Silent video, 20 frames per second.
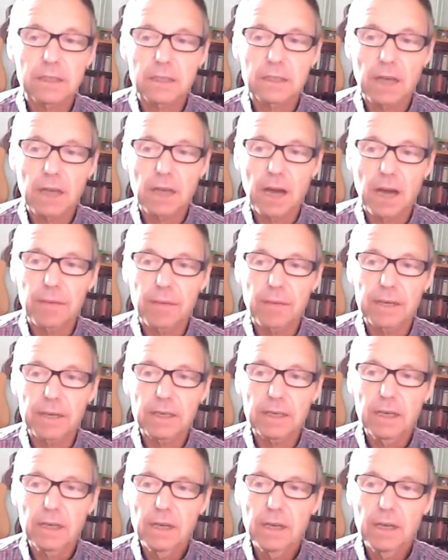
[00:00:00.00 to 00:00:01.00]
I mean,
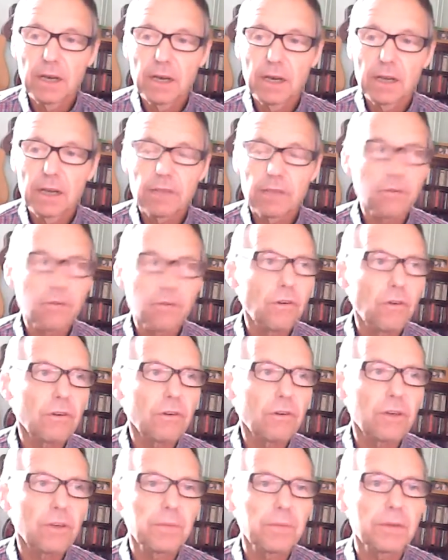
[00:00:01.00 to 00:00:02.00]
the rural
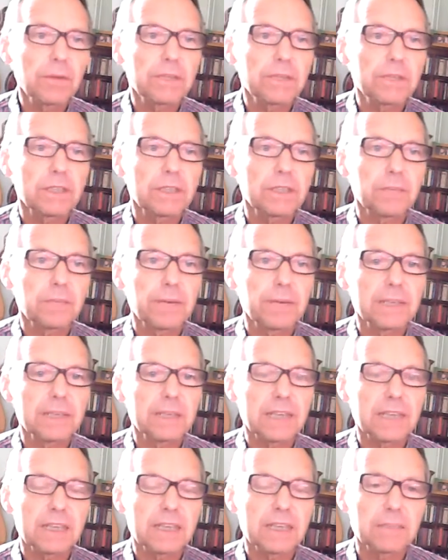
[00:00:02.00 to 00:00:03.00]
communities are being
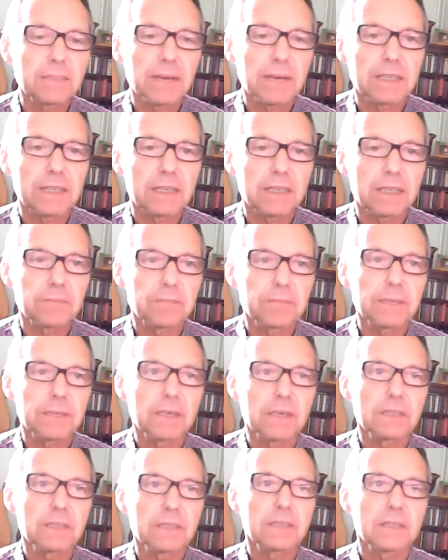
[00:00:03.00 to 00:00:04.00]
decimated
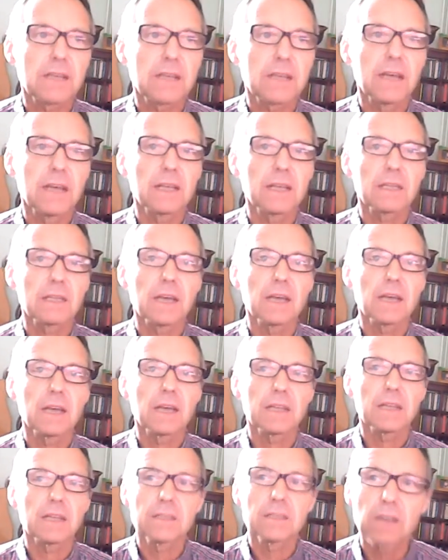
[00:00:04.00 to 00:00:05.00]
because
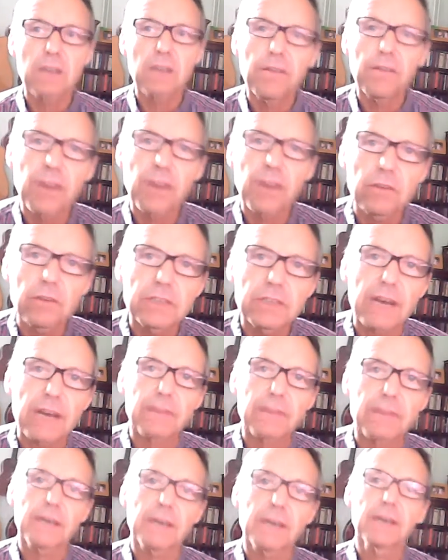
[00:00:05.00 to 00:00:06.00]
there's no votes out
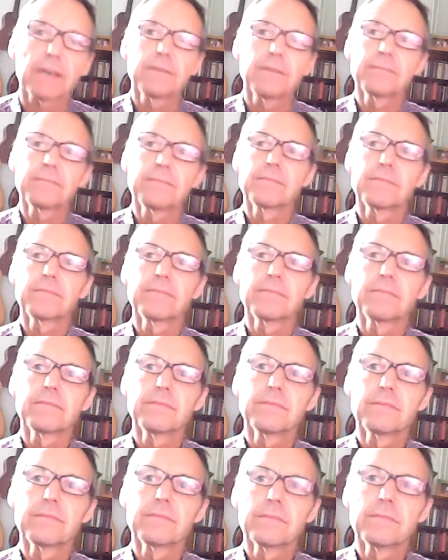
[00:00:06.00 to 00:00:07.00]
there.
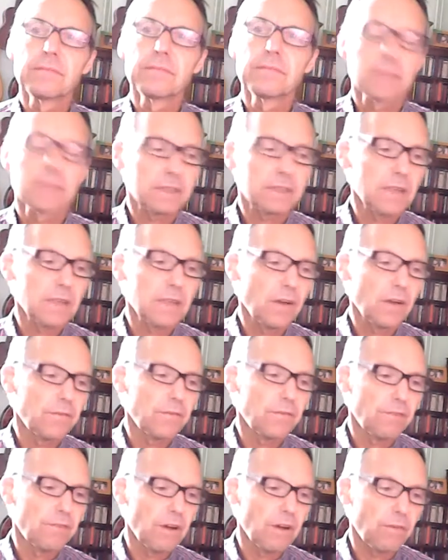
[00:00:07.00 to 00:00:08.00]
There's no
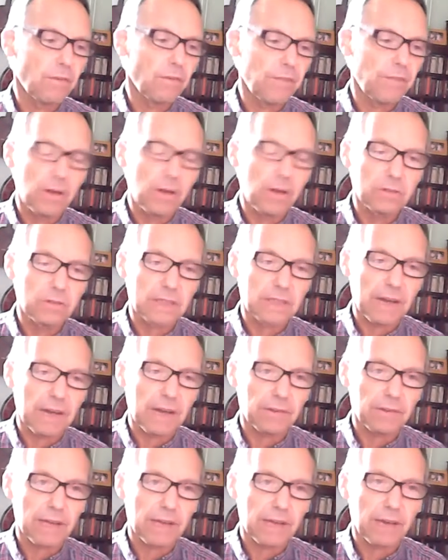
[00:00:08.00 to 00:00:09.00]
real votes out
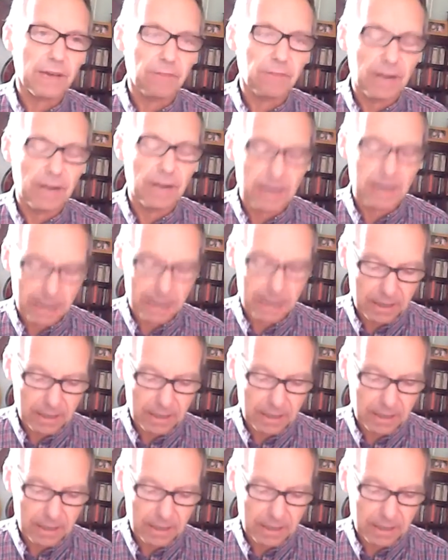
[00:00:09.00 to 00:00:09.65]
there, really.